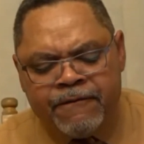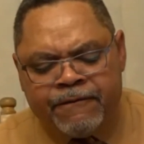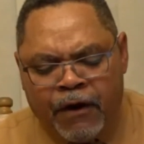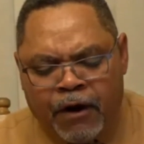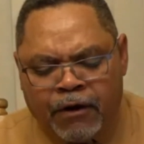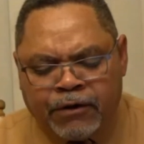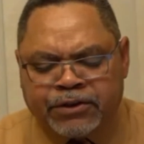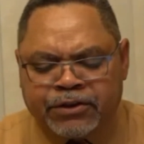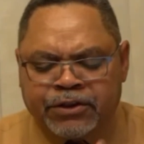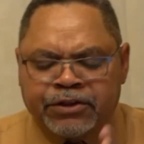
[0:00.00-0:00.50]

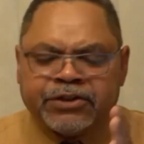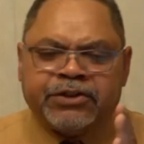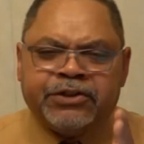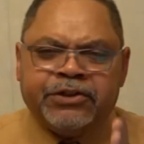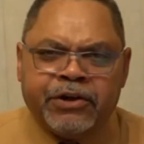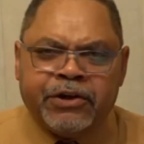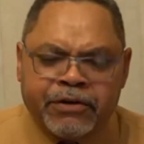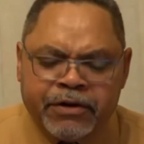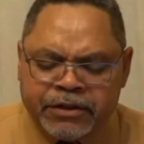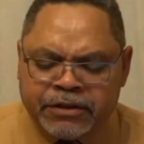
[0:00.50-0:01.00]
fosters
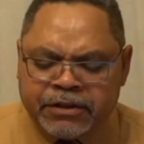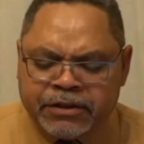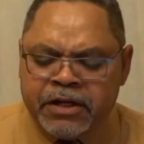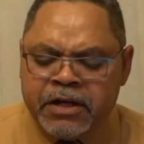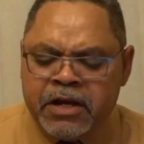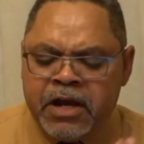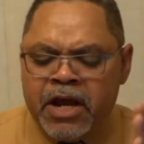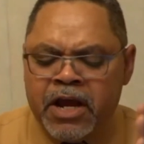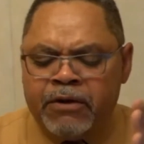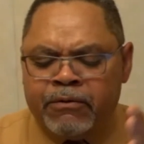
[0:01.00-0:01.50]

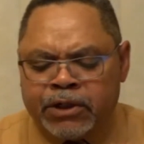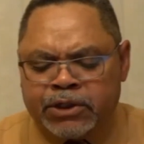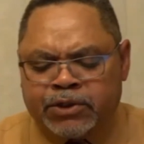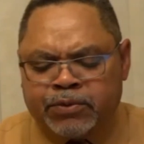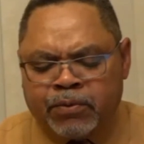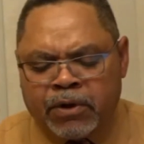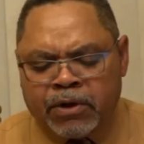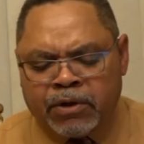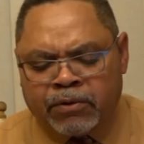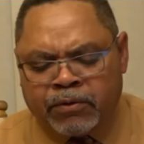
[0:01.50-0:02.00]
unity, which
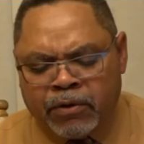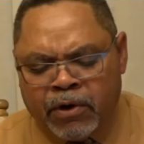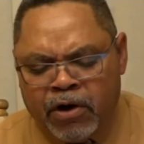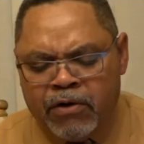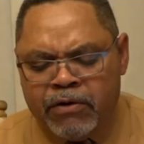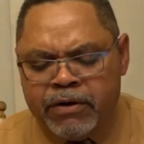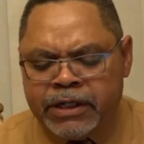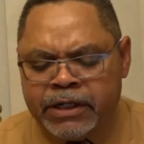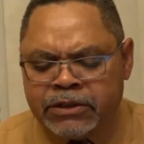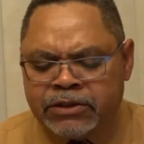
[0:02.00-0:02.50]
will
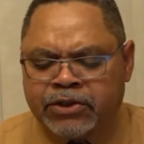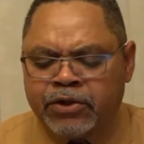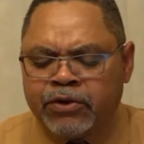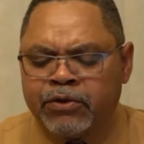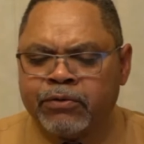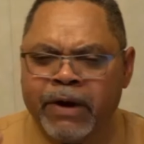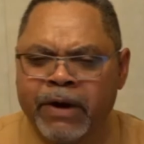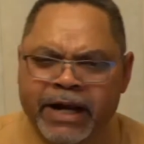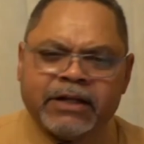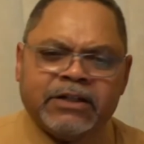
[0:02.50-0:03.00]
grow
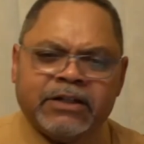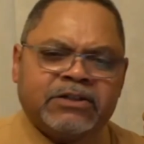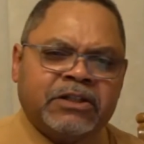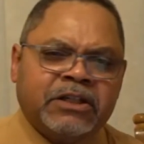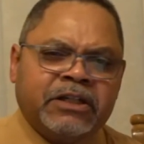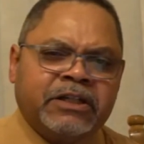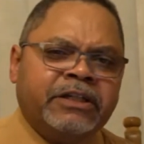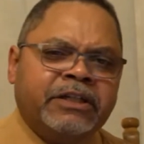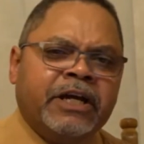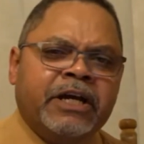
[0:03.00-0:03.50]
into
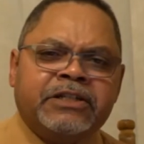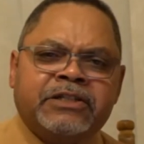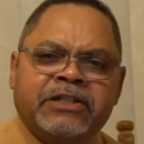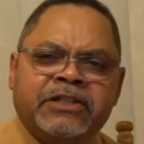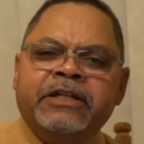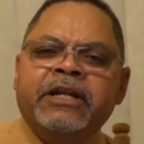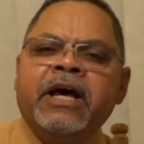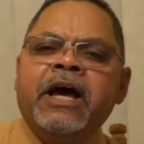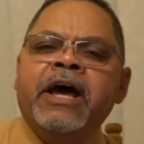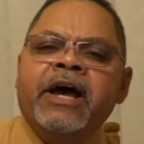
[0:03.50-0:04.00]

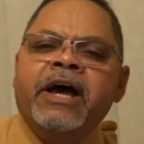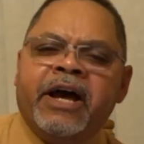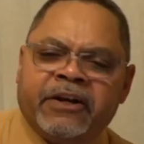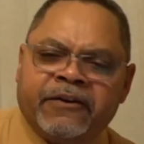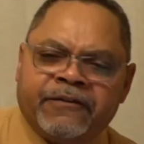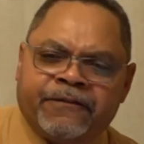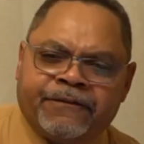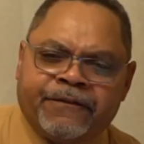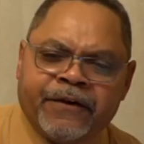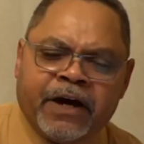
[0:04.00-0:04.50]
reconciliation
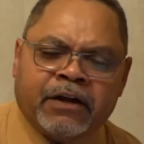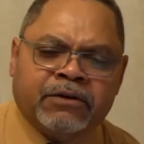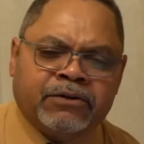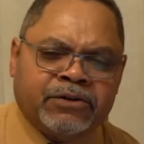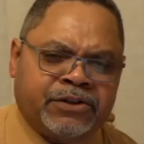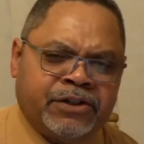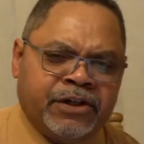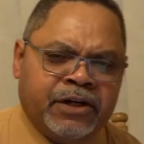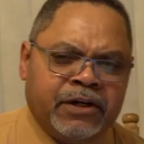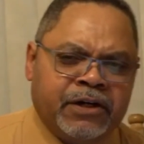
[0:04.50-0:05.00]
and
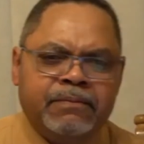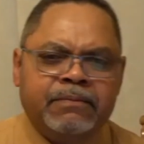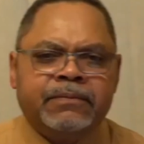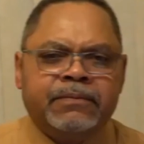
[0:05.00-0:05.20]
fellowship.